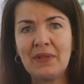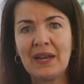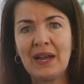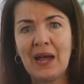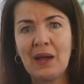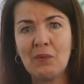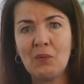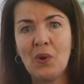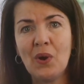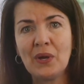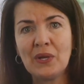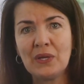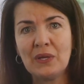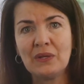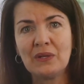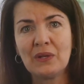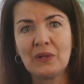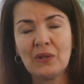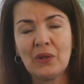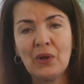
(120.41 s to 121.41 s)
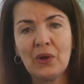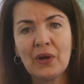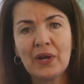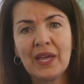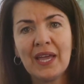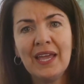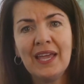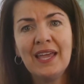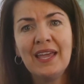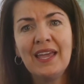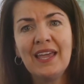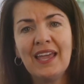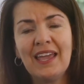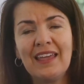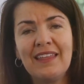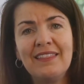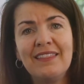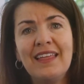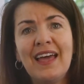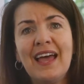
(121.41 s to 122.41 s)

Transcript: that I want you to look, and